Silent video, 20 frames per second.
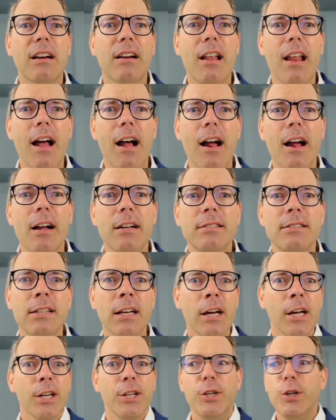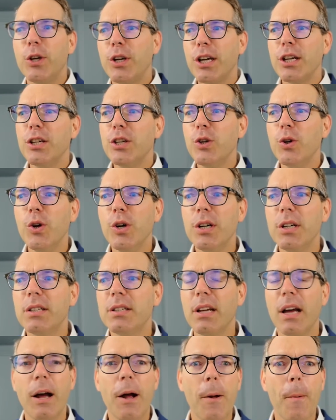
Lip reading: class. You can do it.